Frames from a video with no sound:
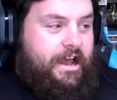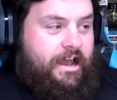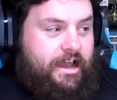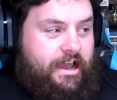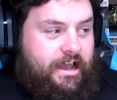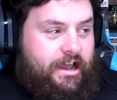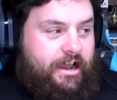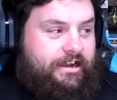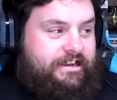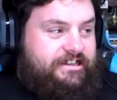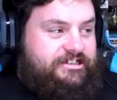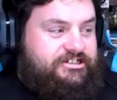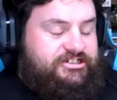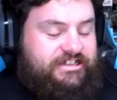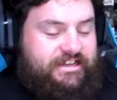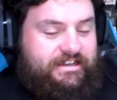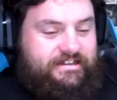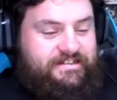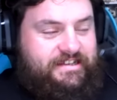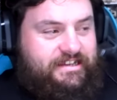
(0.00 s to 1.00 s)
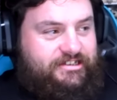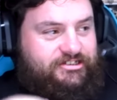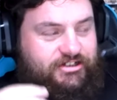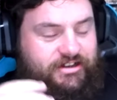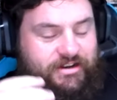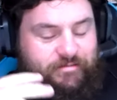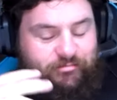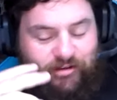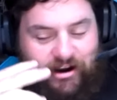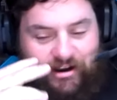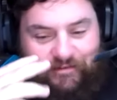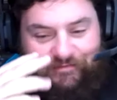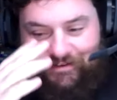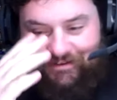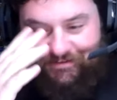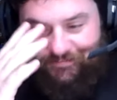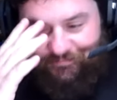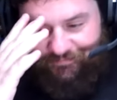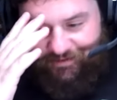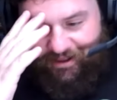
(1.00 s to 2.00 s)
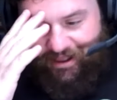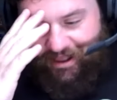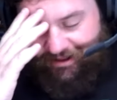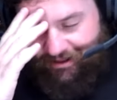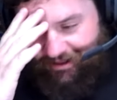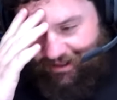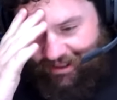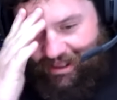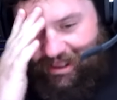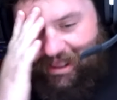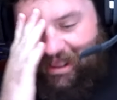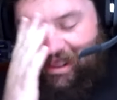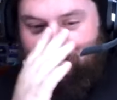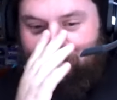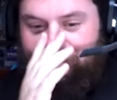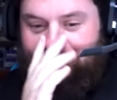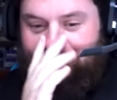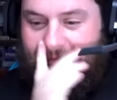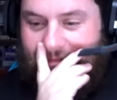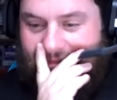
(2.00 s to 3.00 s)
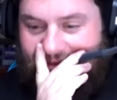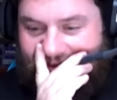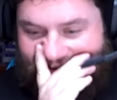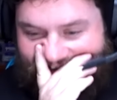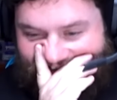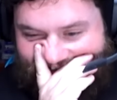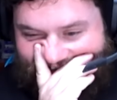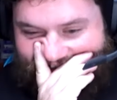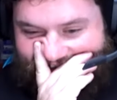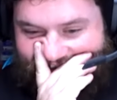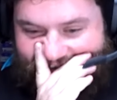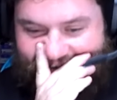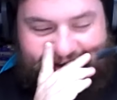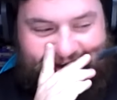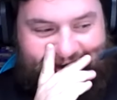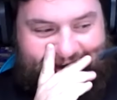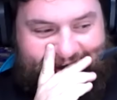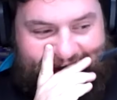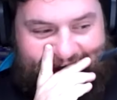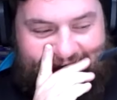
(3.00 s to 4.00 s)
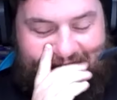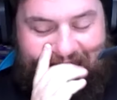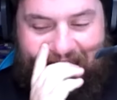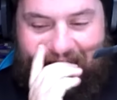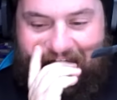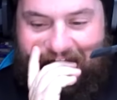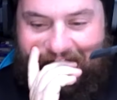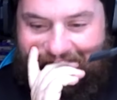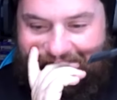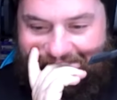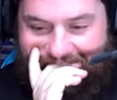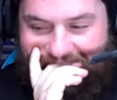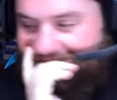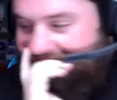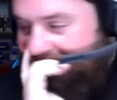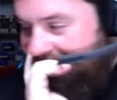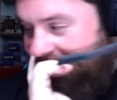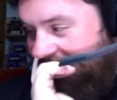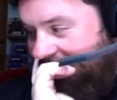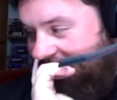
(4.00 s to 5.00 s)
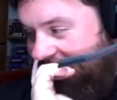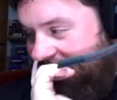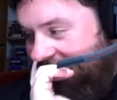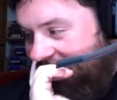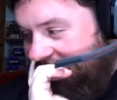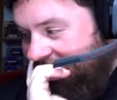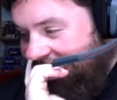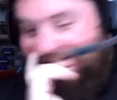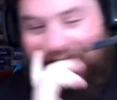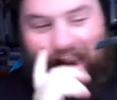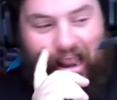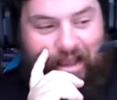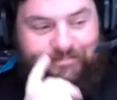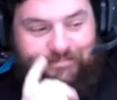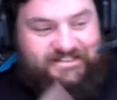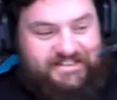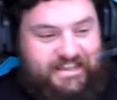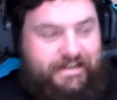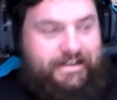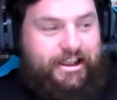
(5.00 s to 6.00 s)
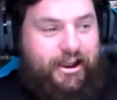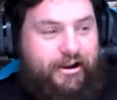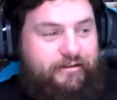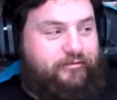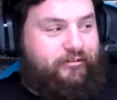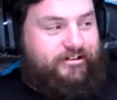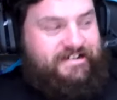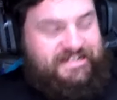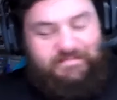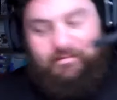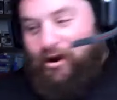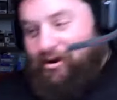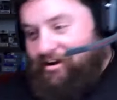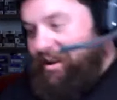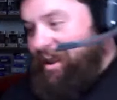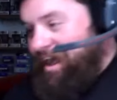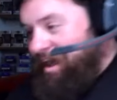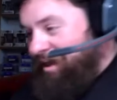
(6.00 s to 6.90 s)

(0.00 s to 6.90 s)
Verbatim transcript: Holy shit, is that Jonny Brugh? Fuck. Um, oh, okay. Uh, I'm just going to go out for a smoke now.